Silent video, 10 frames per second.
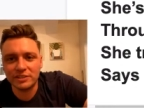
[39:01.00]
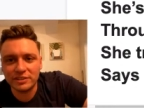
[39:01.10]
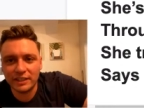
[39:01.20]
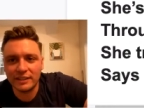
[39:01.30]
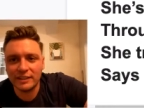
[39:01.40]
because
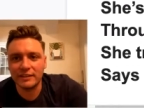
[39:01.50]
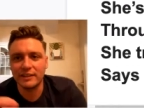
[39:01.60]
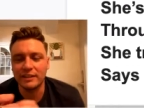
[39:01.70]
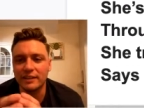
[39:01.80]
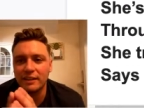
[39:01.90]

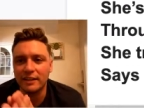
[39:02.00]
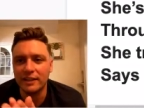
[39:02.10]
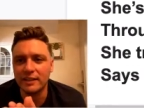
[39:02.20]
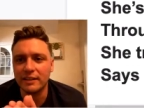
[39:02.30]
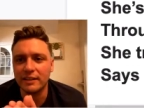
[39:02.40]

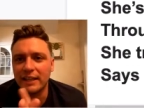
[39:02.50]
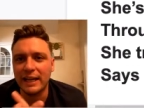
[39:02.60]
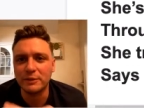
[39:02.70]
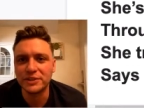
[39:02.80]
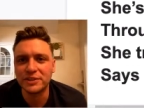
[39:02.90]
it
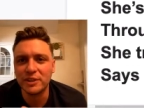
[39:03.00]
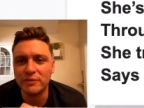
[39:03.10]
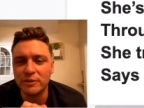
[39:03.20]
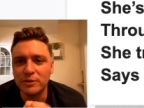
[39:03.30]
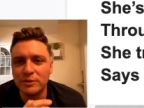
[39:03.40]
allows us
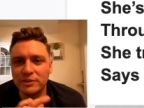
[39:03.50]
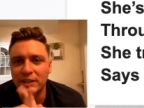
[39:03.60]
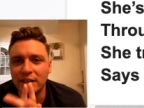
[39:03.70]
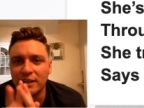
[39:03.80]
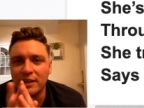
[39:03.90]
to. It's
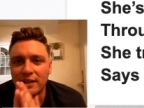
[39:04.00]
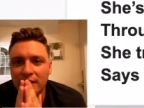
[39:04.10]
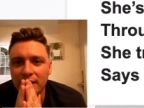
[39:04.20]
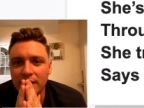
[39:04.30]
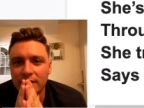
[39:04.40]
like,
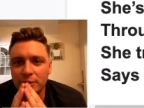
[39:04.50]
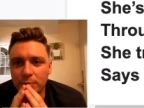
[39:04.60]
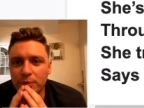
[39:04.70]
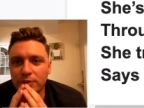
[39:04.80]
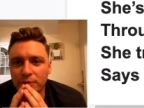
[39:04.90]
she
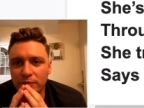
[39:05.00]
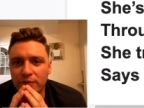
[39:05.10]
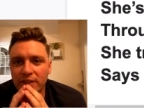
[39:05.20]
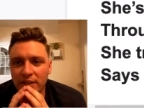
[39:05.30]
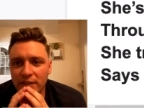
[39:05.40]
puts her
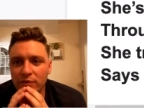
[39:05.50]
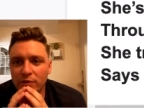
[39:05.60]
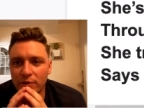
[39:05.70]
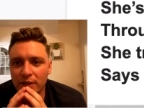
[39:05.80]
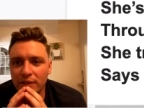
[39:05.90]

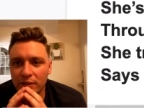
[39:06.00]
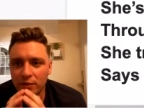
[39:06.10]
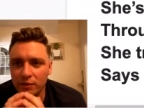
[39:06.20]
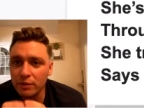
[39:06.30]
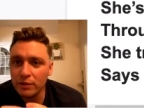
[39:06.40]
favorite
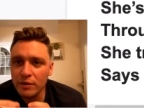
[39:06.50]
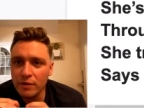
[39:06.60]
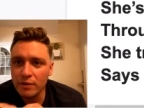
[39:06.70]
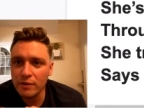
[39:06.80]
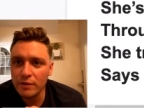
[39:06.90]
record
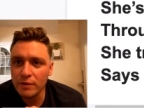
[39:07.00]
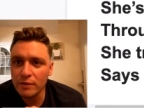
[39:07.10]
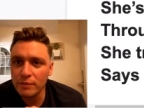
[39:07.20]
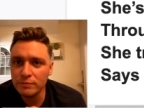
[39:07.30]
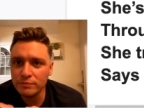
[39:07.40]

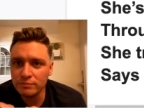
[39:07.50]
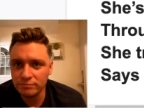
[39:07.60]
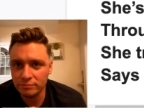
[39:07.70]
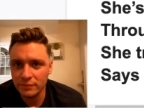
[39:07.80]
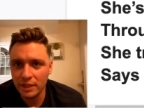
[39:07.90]
on,
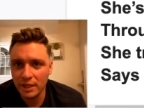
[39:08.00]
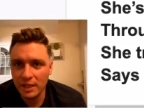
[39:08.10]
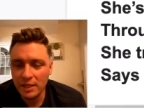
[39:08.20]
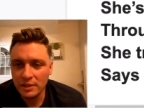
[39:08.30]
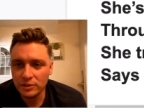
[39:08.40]

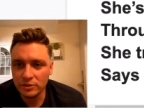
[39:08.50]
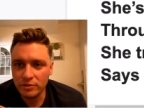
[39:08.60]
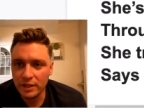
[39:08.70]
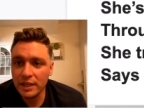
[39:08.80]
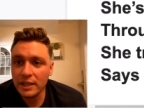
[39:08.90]

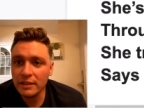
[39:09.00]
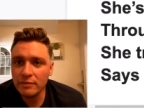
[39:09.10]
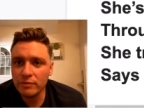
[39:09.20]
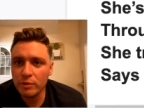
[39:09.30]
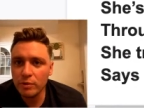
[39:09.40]

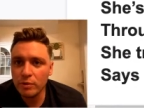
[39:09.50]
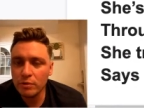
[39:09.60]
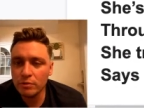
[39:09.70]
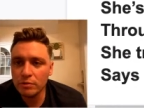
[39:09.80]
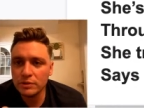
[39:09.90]
training
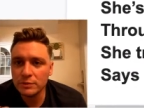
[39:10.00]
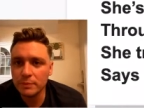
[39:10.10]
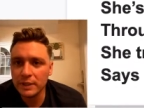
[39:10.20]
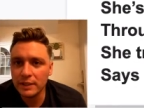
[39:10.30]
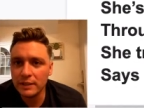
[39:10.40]
for a
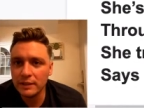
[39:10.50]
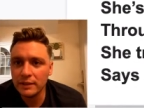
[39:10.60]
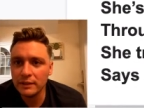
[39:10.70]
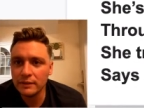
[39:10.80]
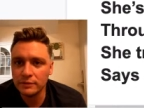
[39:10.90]

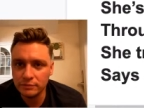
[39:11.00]
smile,